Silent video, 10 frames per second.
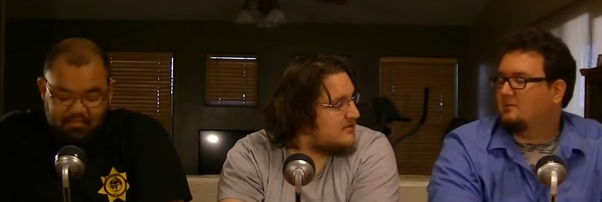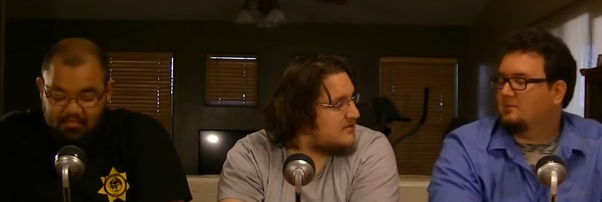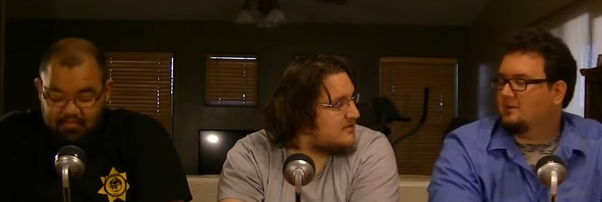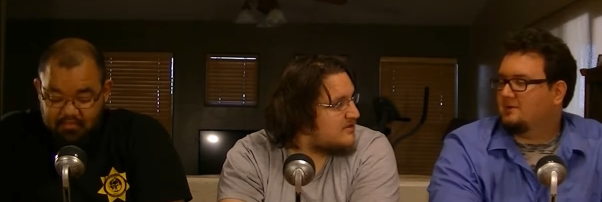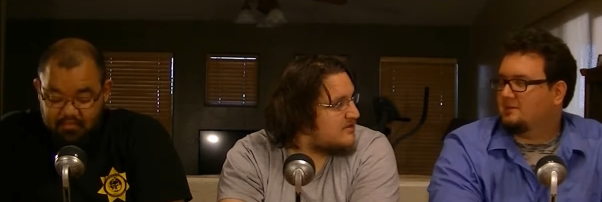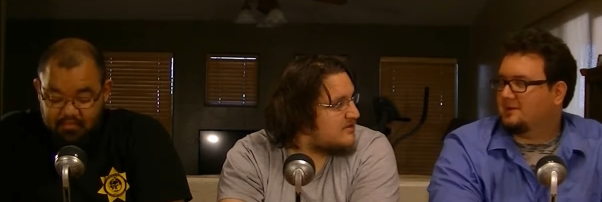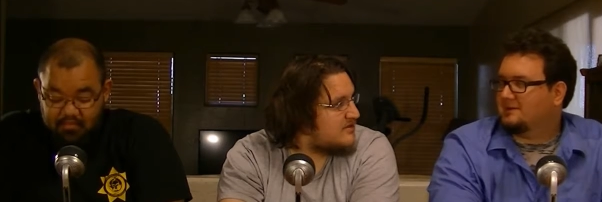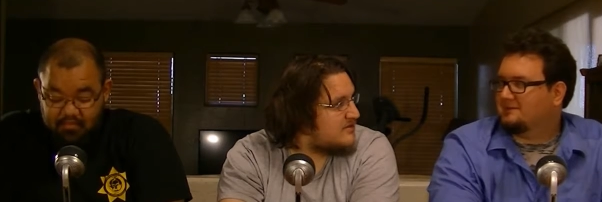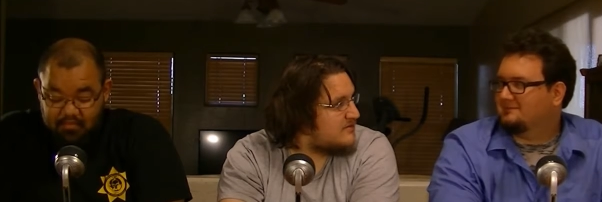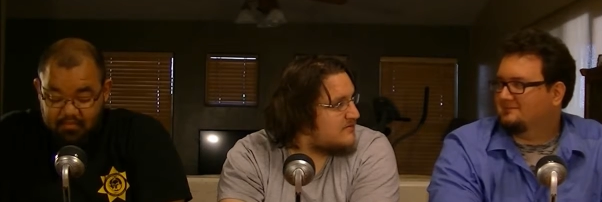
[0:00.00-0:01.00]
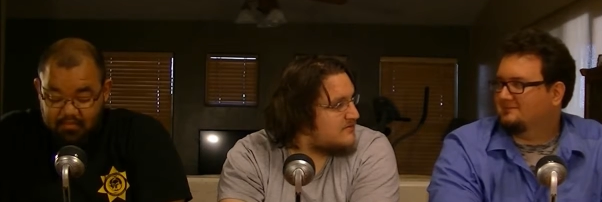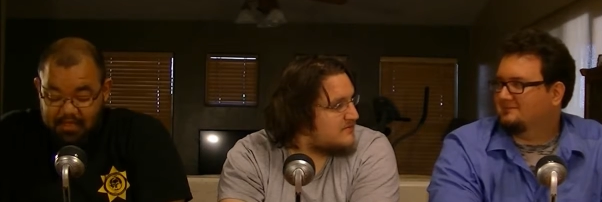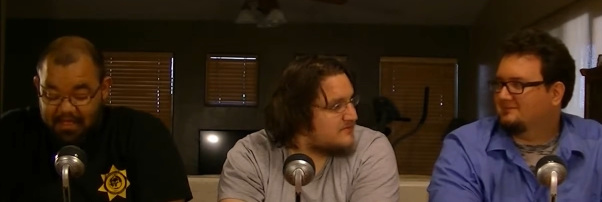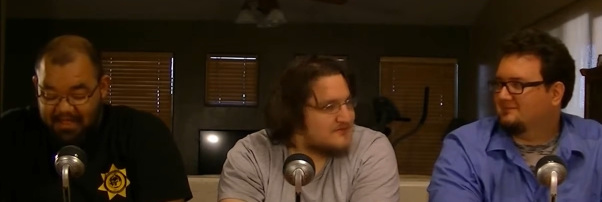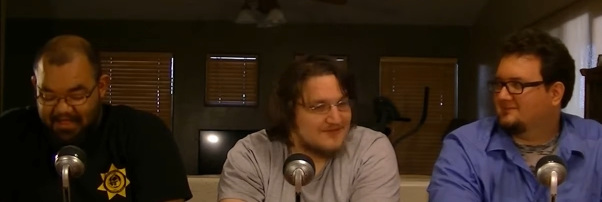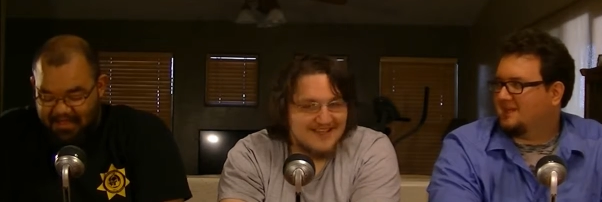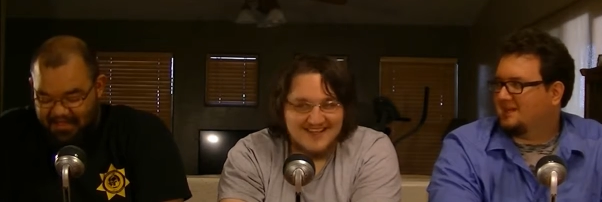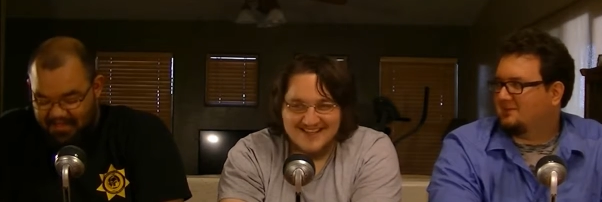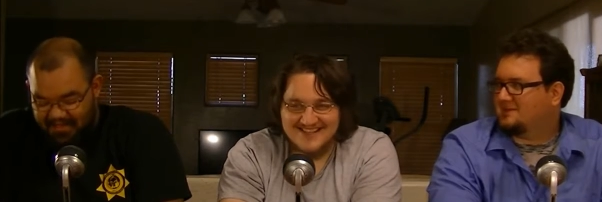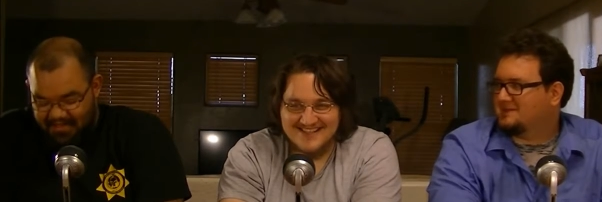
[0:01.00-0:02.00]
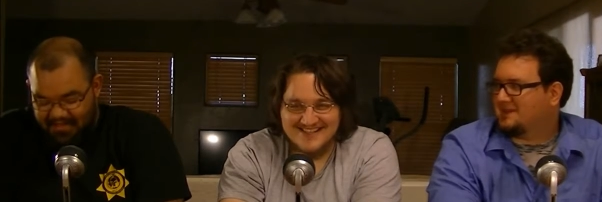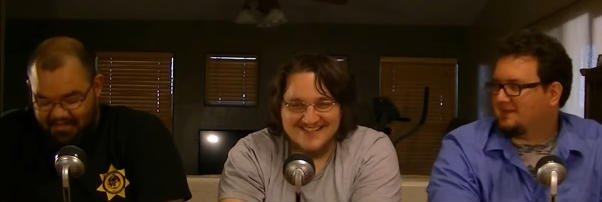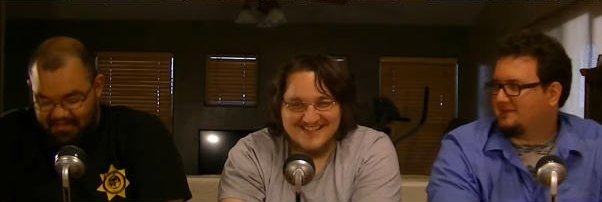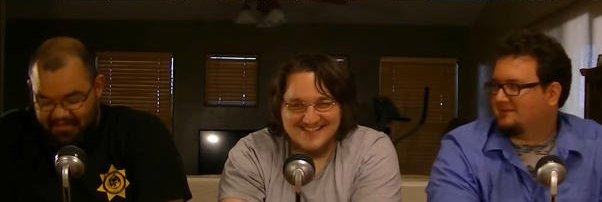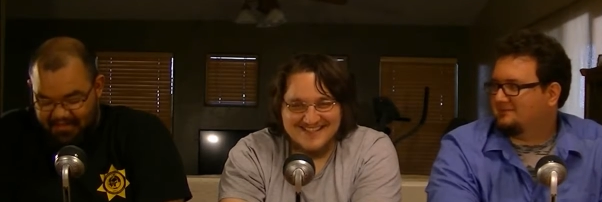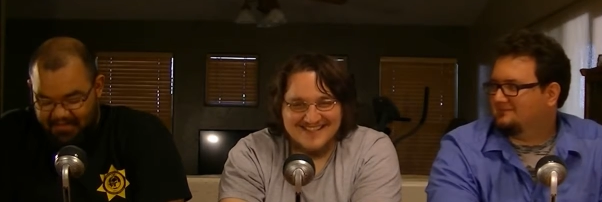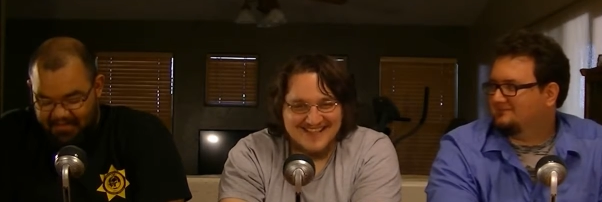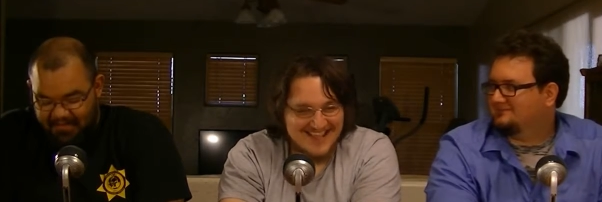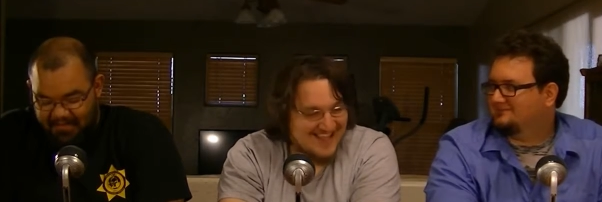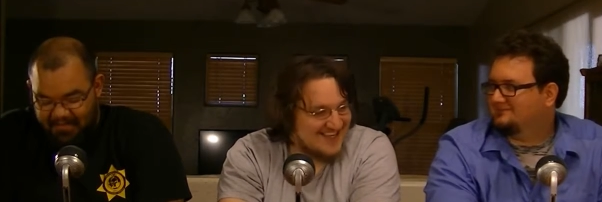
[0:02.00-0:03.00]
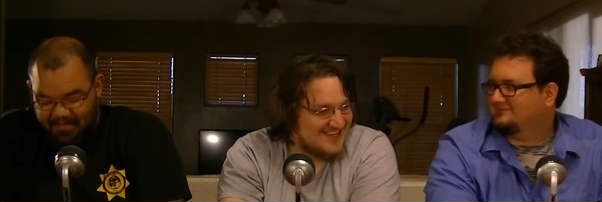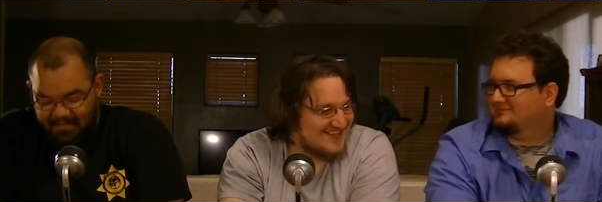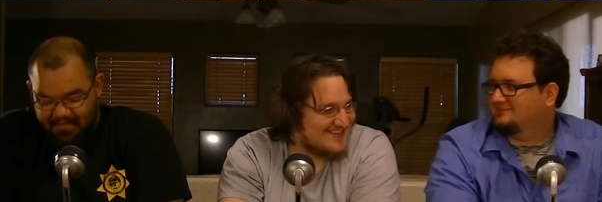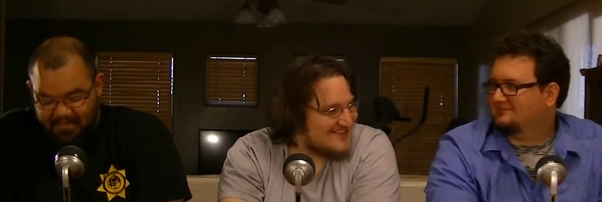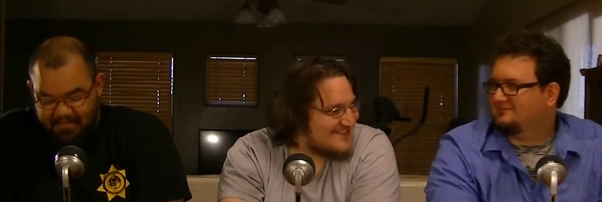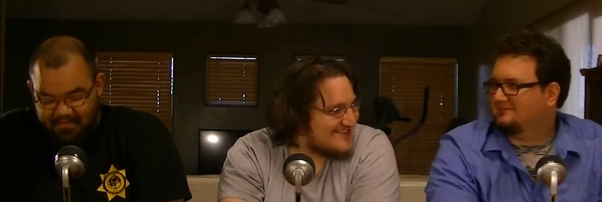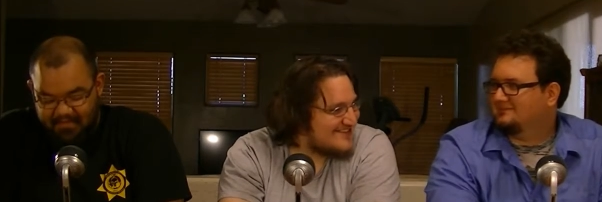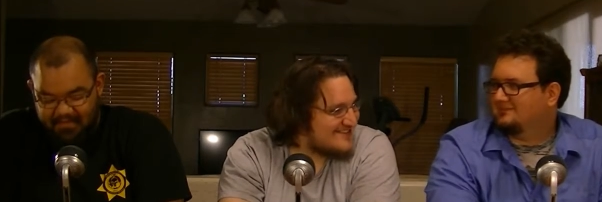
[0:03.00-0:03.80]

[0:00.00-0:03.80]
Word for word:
Speaker 1: What are you picking? Danny versus Andy. Andy, duh.